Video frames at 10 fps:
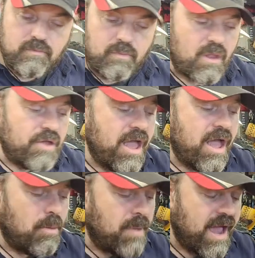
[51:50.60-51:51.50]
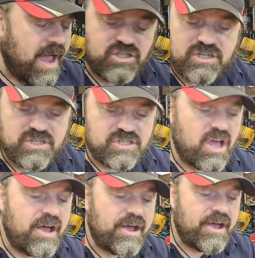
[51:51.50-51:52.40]
Now, packaging
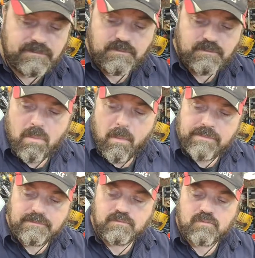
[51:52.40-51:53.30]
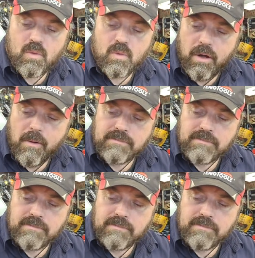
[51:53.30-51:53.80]
design. Well,